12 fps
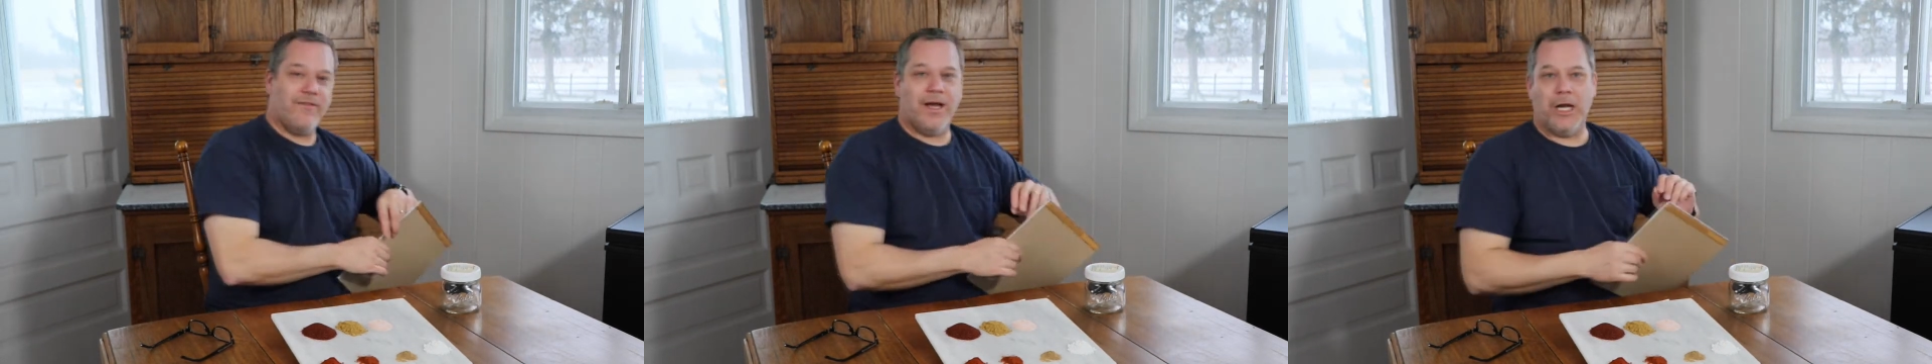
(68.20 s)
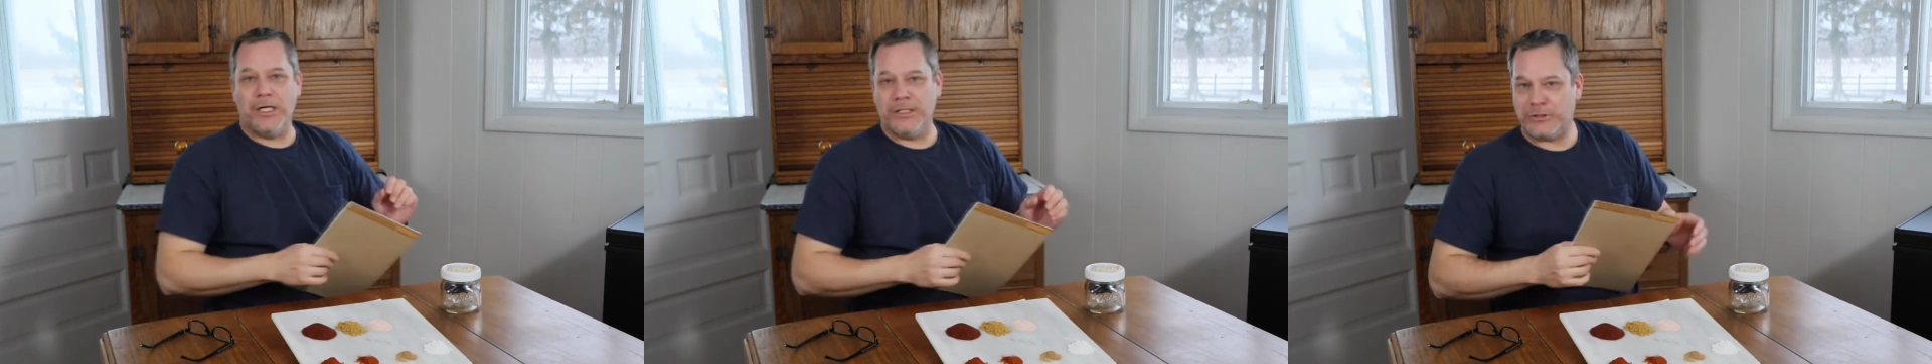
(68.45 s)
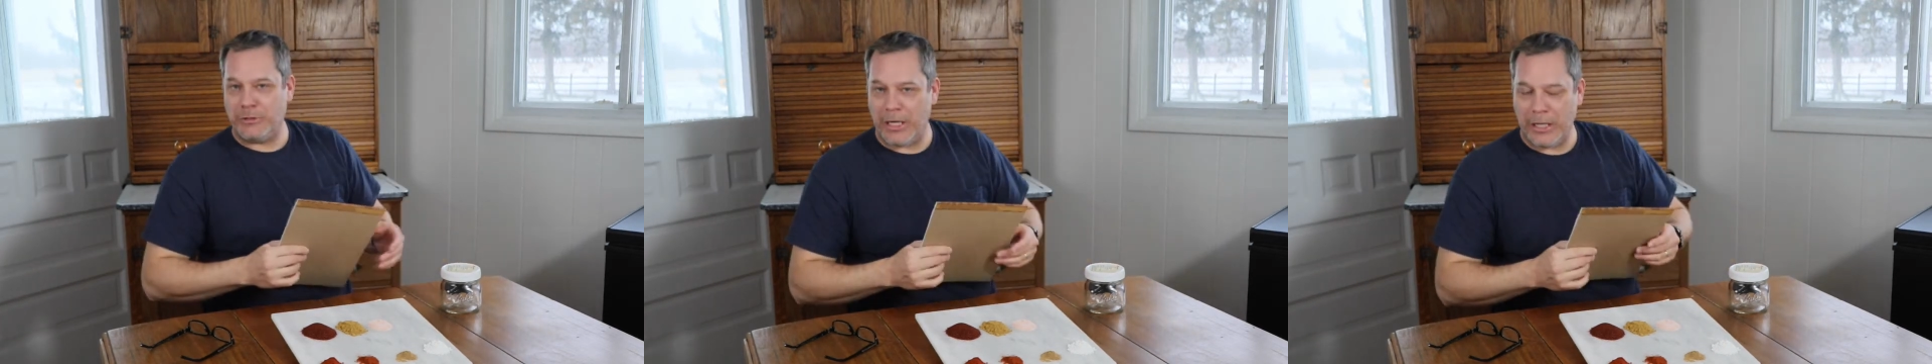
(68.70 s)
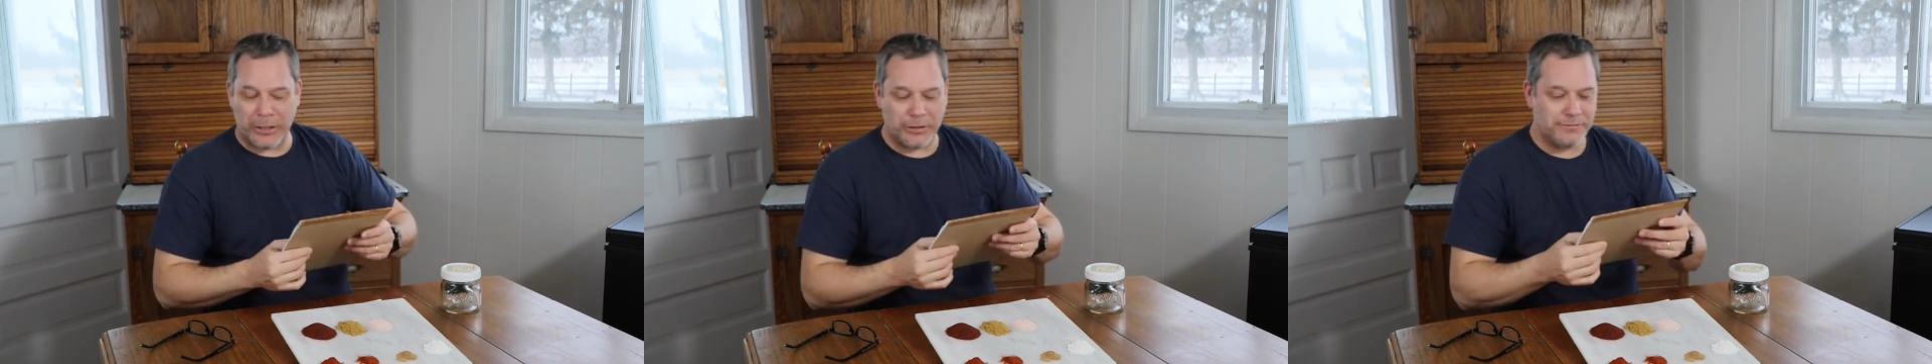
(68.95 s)
got a list
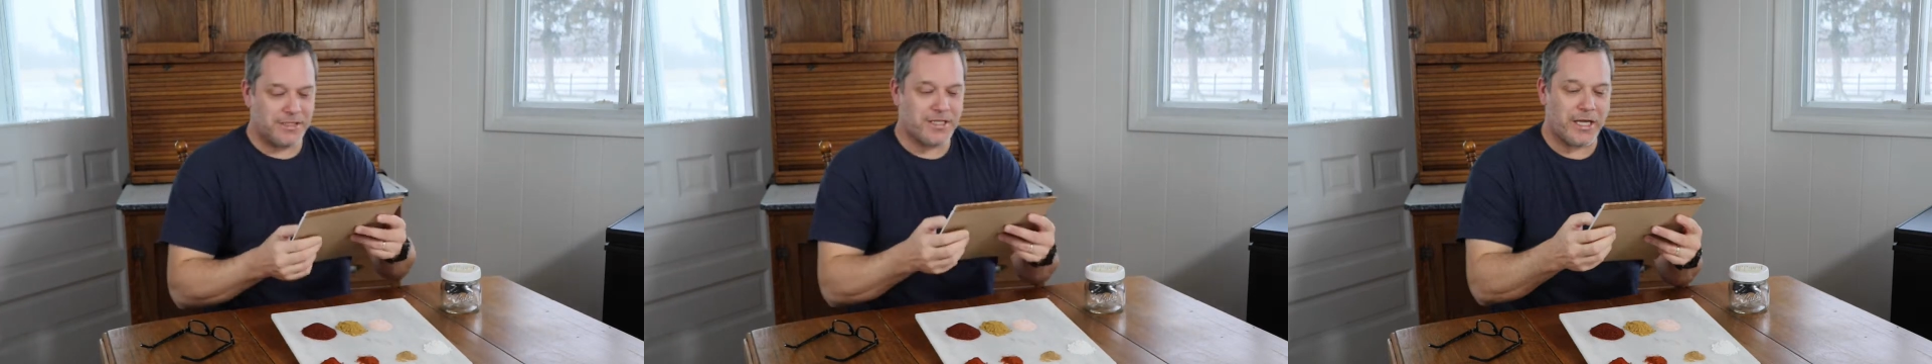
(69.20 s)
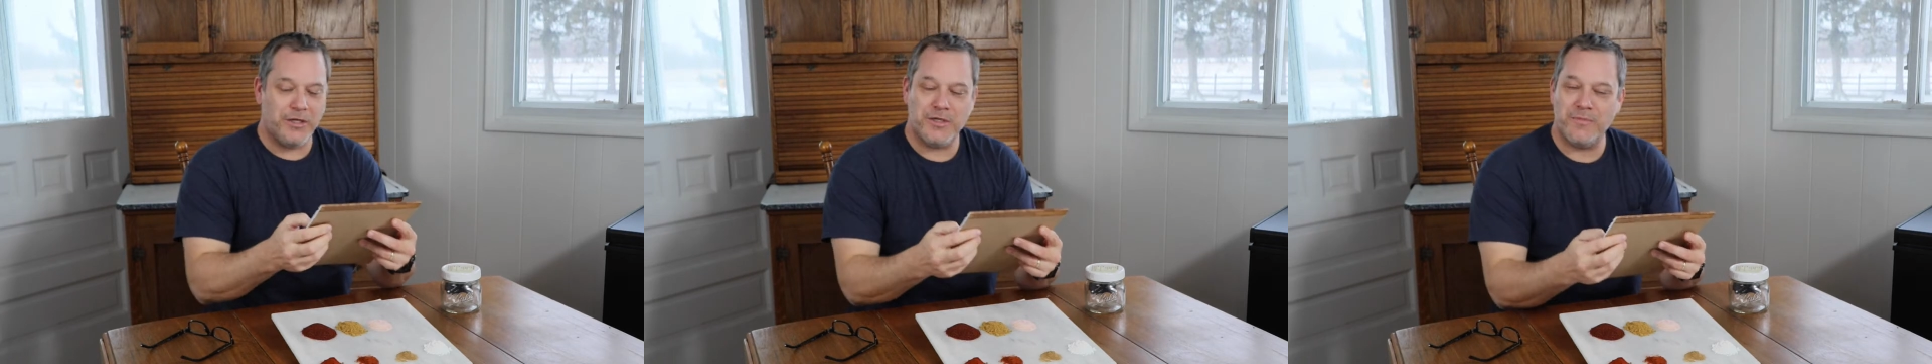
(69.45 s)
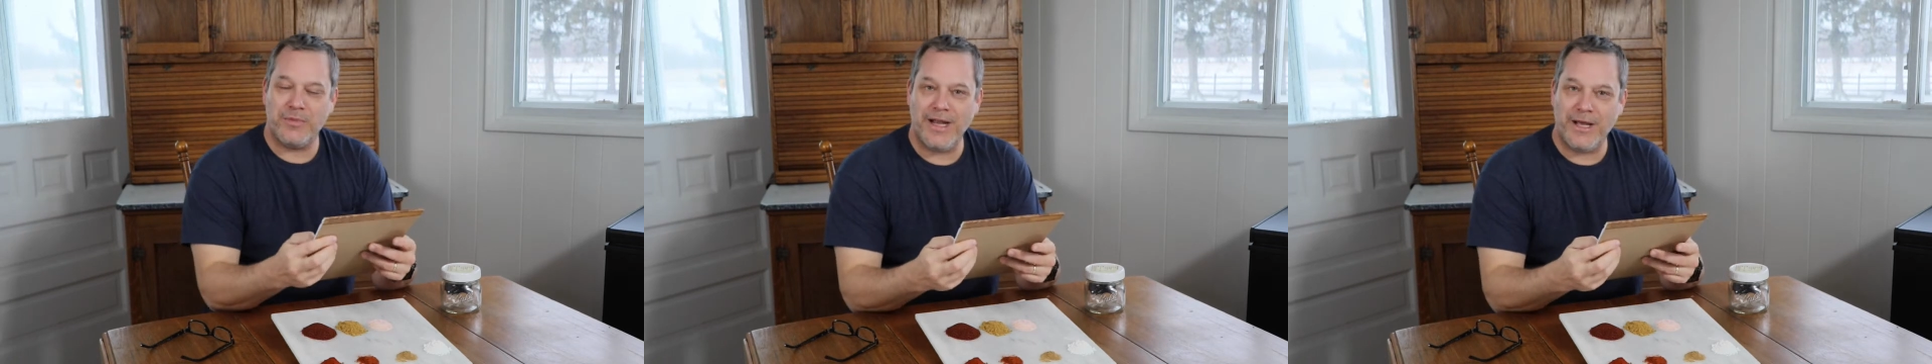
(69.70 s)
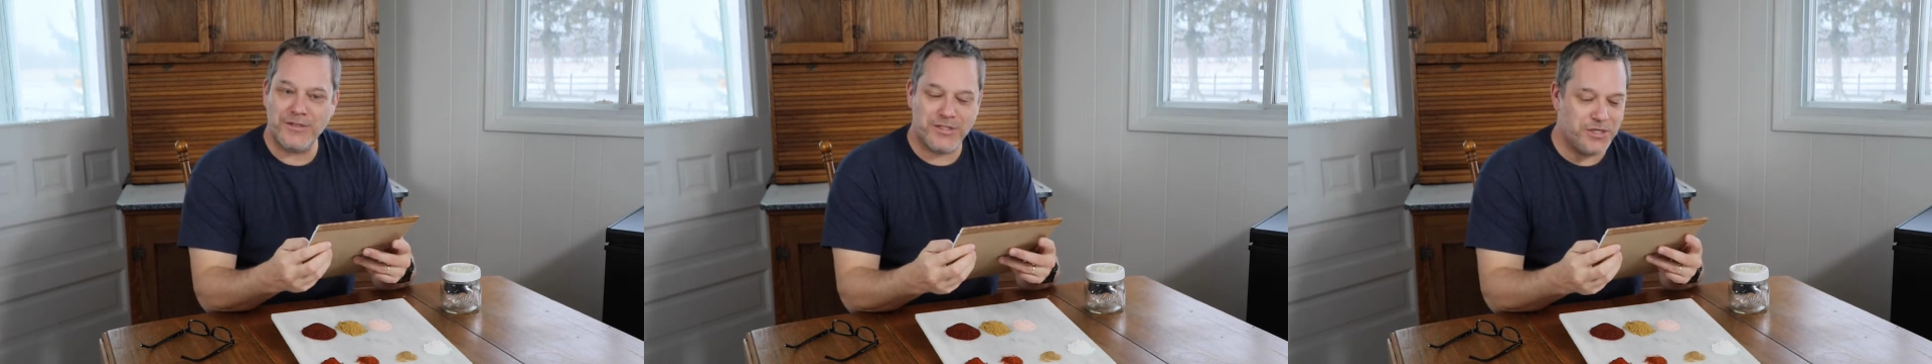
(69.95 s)
right here because I couldn't
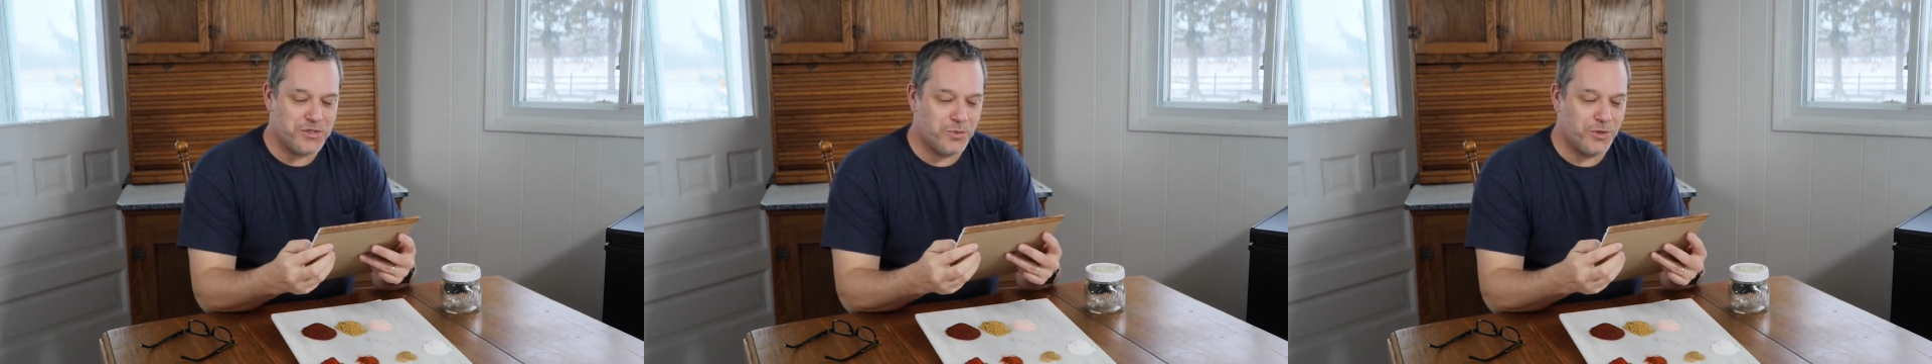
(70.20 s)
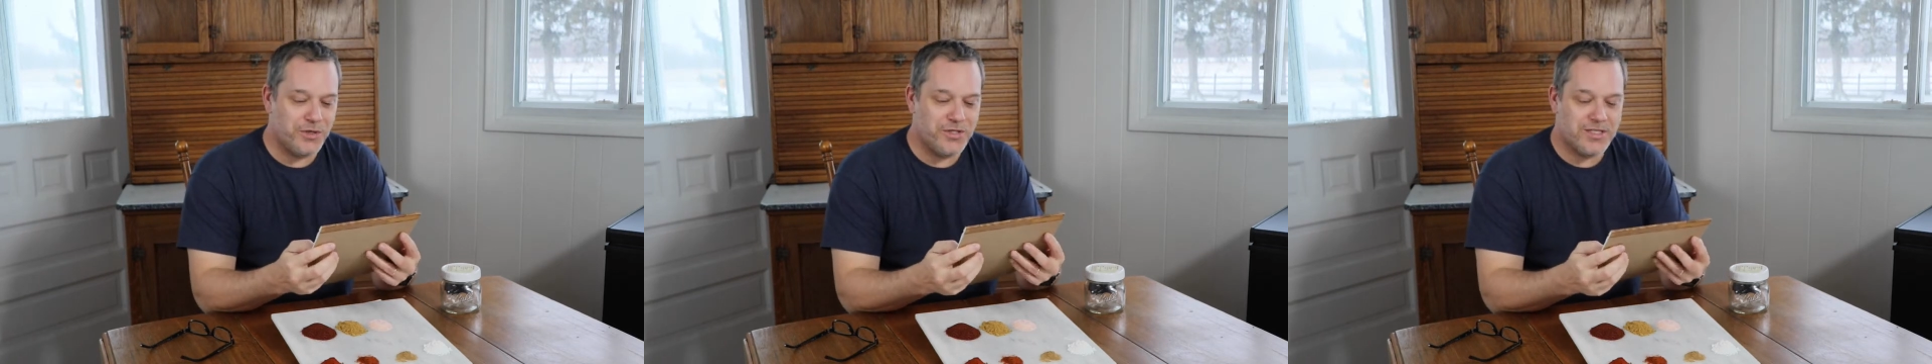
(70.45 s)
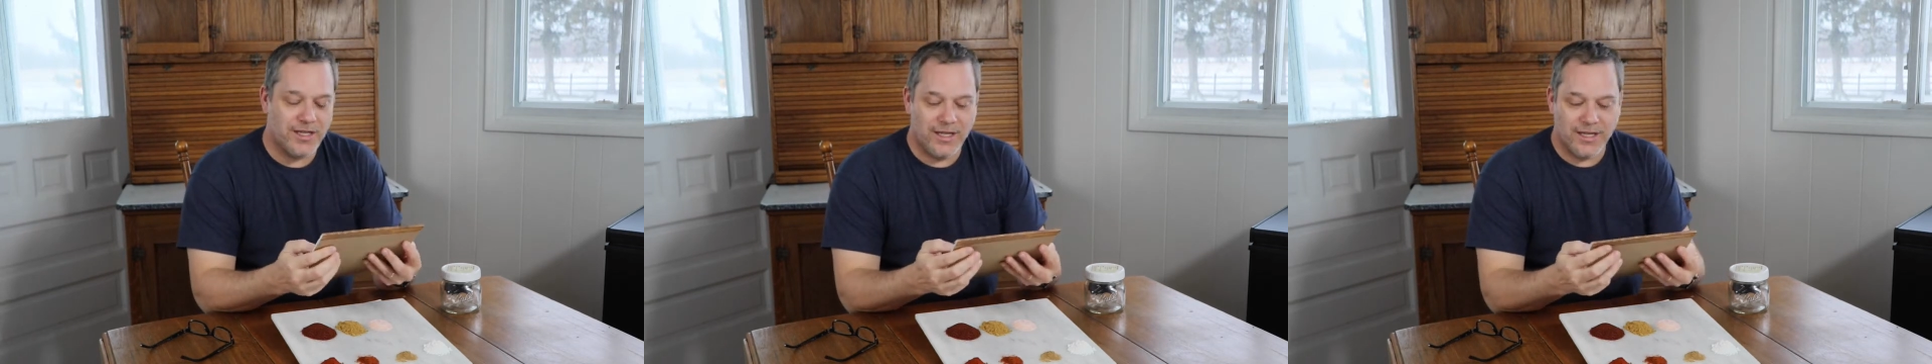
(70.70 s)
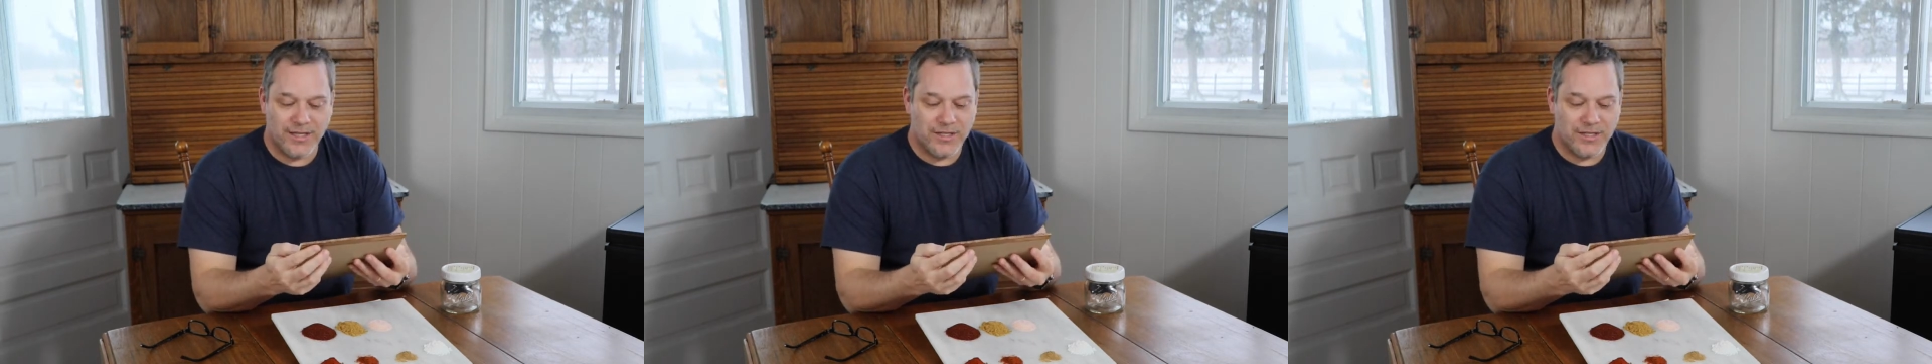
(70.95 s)
pronounce these words.